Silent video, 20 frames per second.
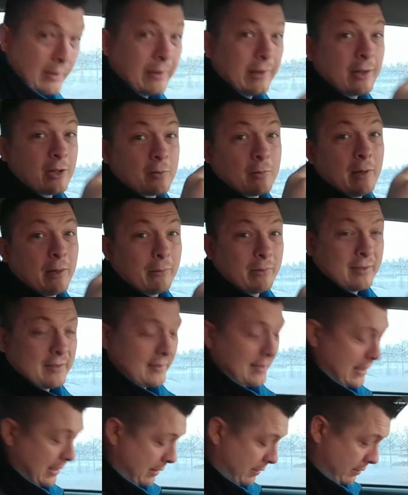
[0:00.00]
There's my
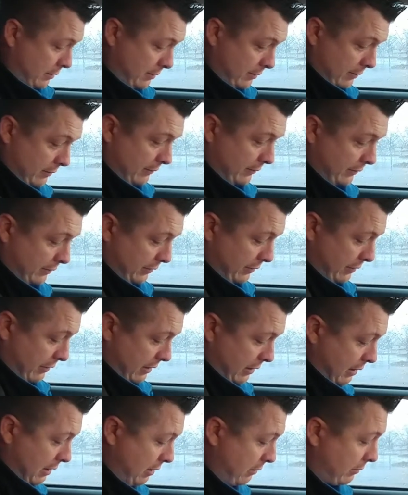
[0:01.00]
receipt, so
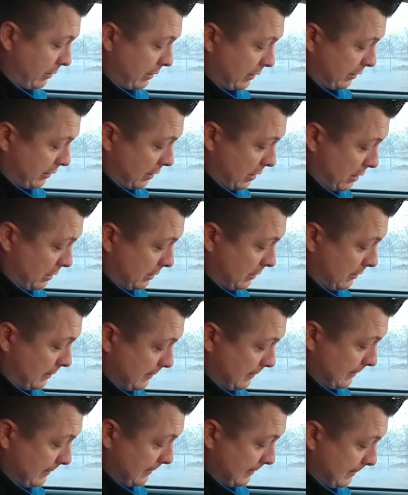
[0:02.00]
I know what it's called.
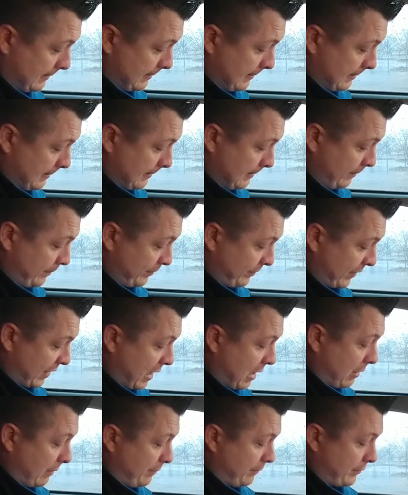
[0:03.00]

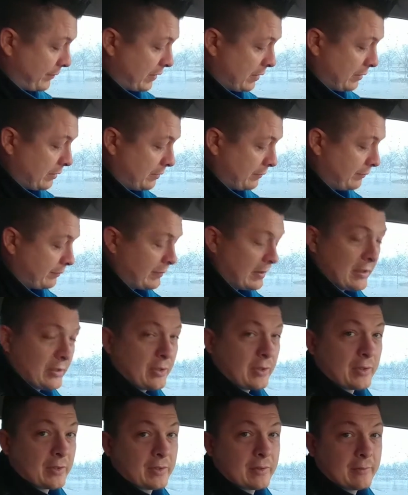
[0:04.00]
Oh, it's
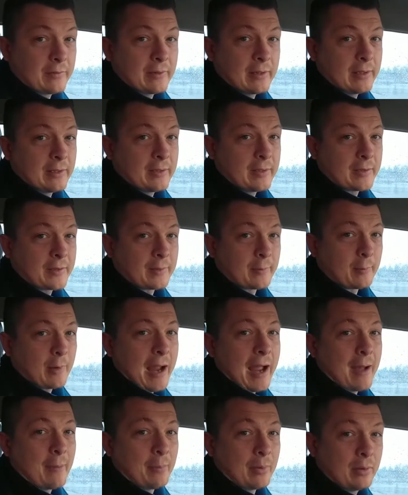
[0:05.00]
just a
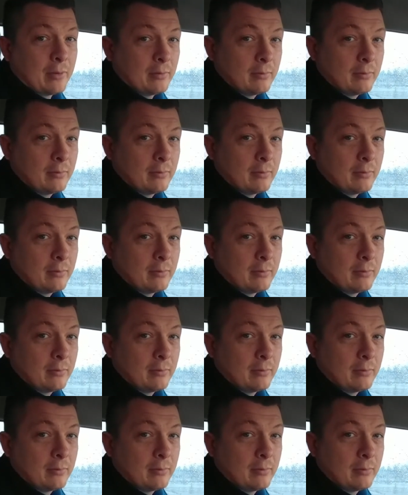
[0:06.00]
wrap.